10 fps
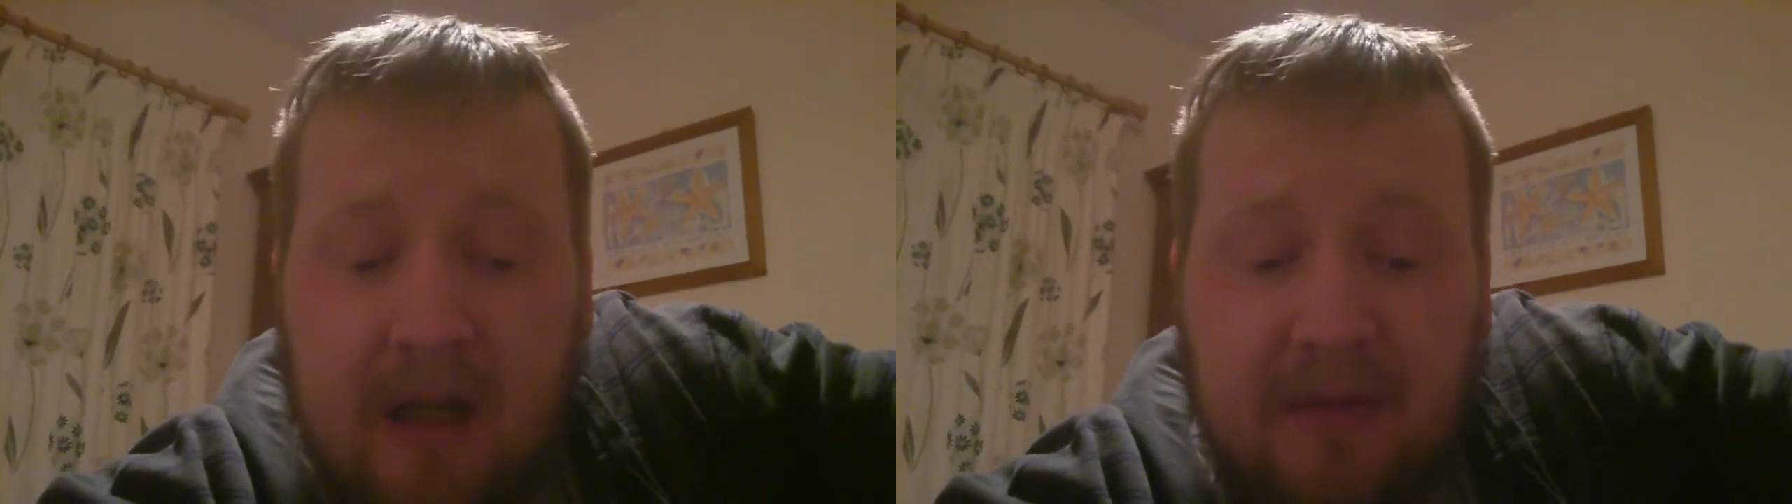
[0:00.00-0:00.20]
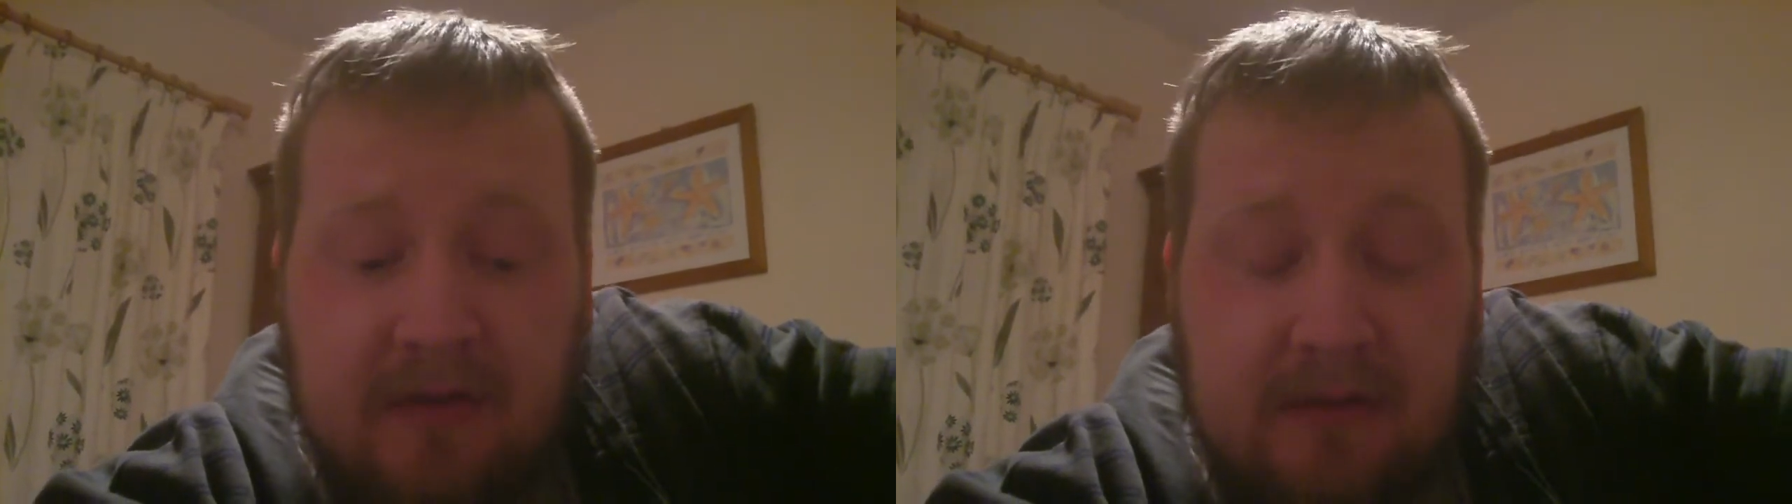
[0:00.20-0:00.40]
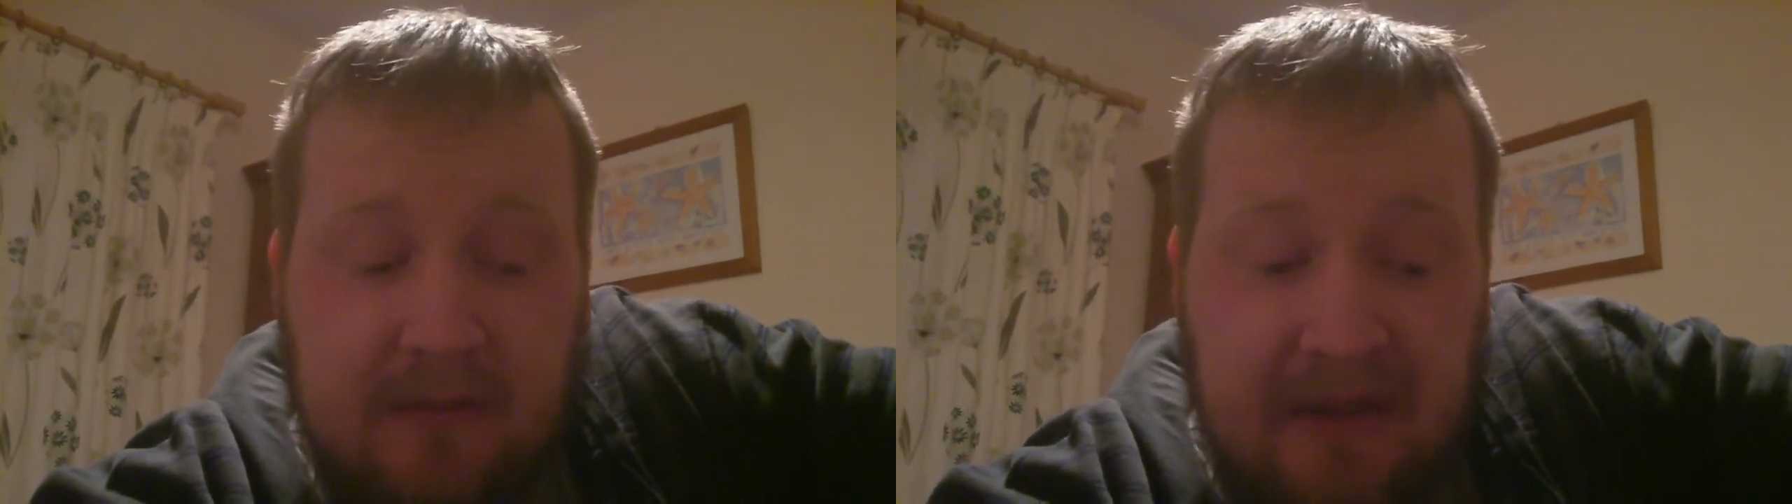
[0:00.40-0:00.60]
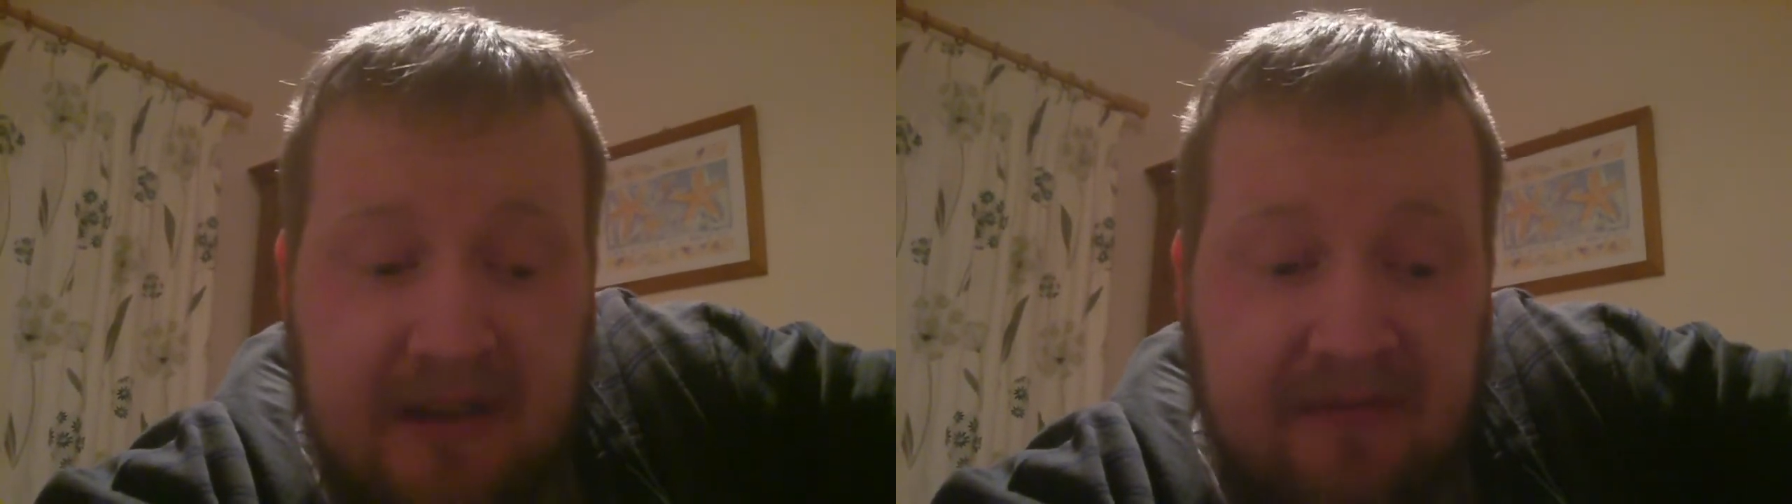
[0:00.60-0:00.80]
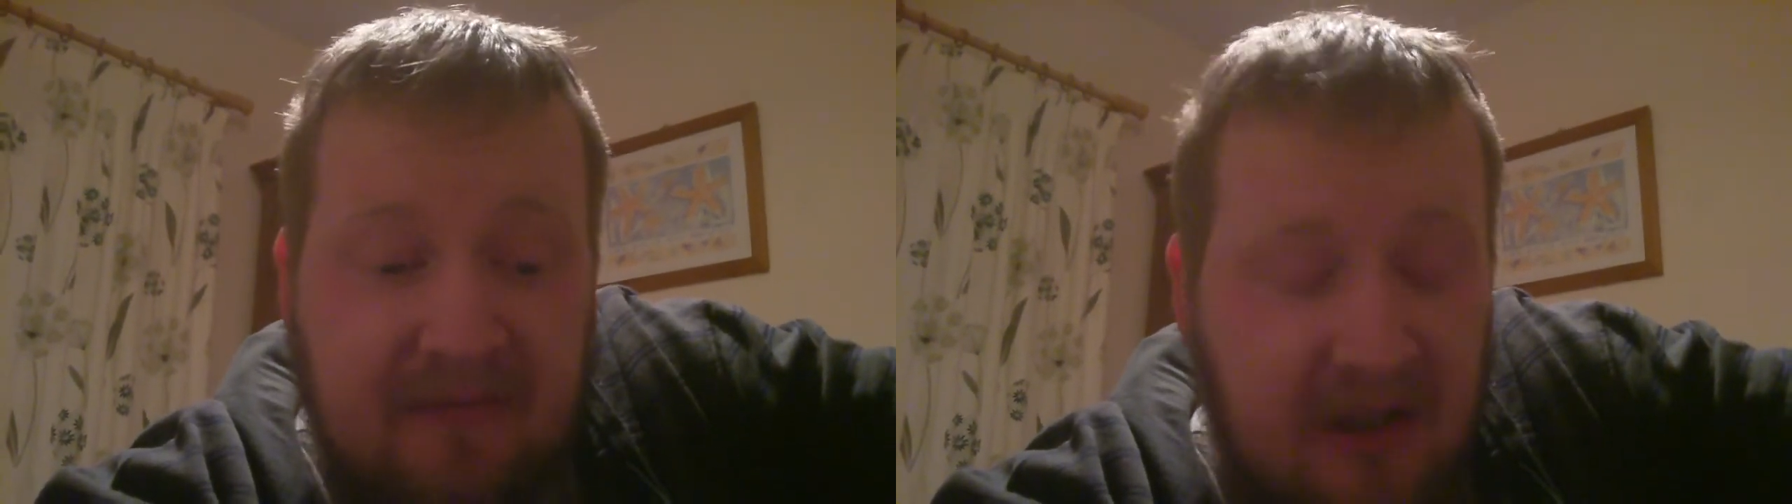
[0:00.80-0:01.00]
happens for
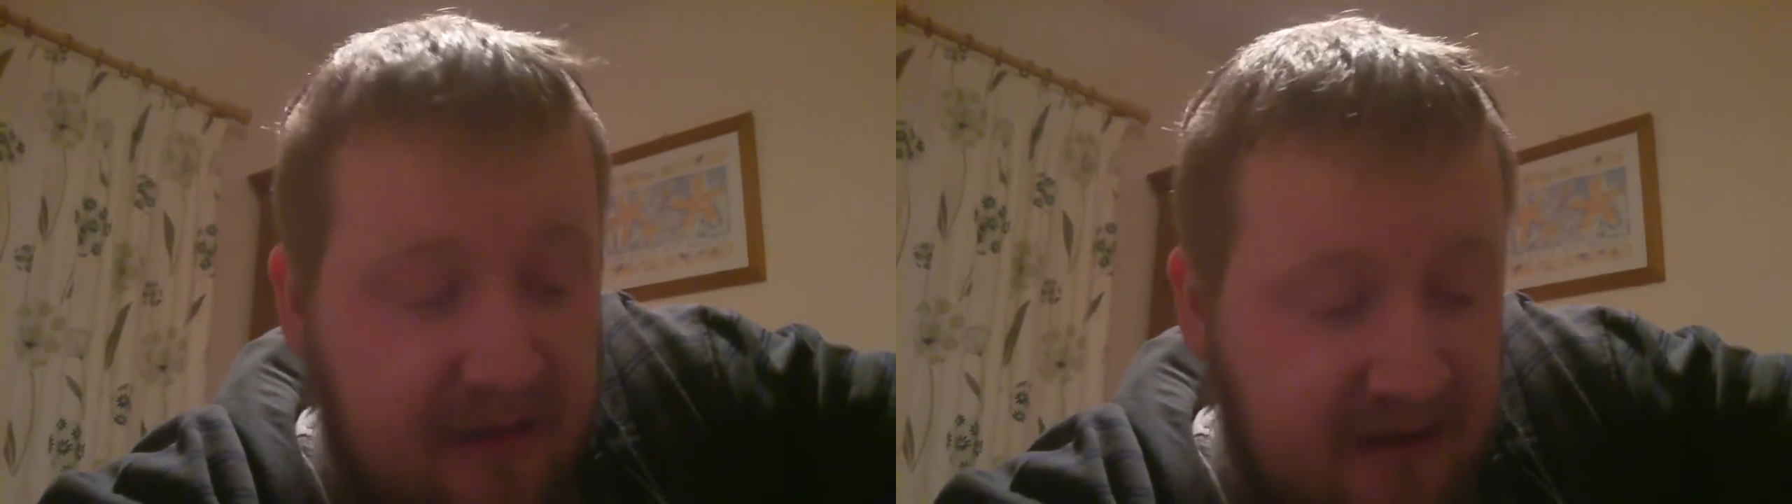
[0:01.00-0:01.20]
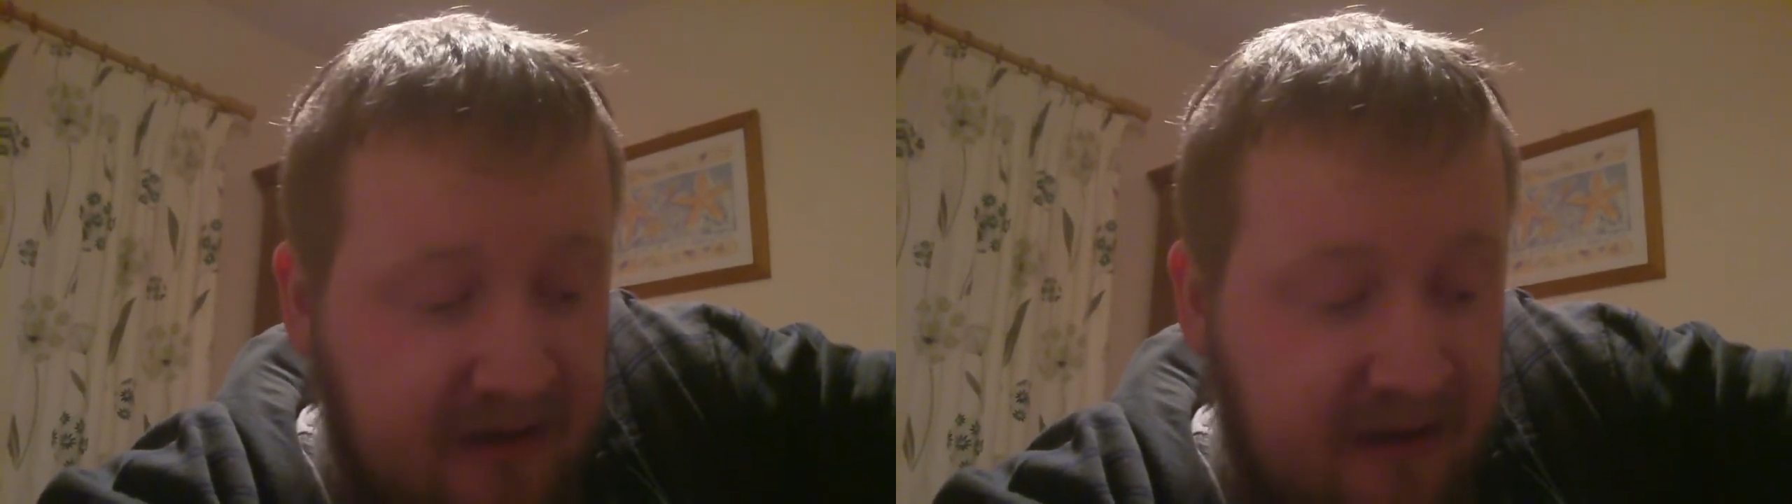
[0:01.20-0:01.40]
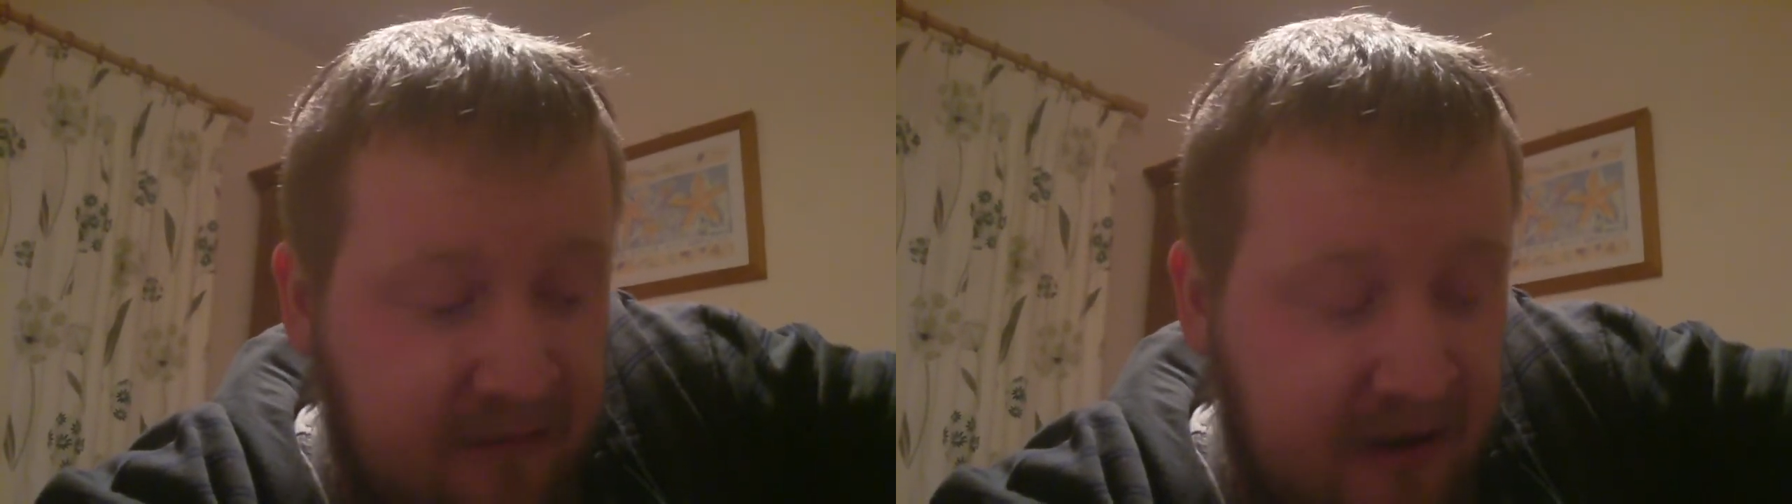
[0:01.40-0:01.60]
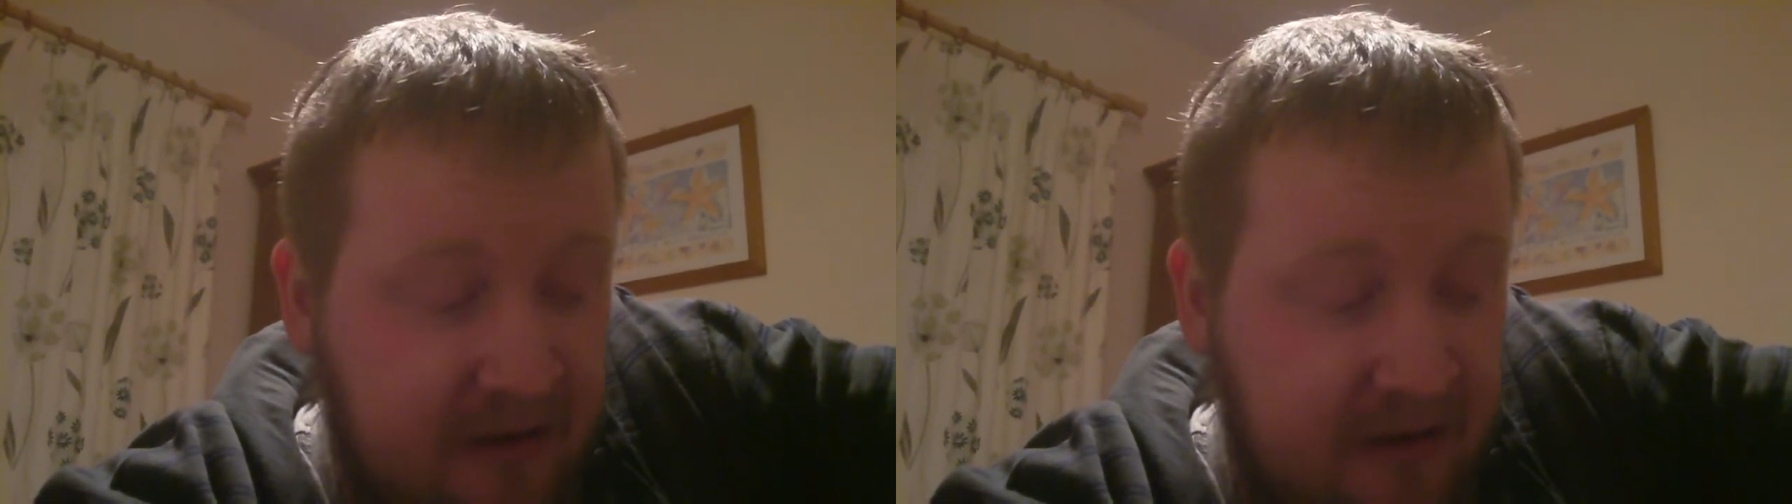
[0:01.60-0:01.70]
me from time to time.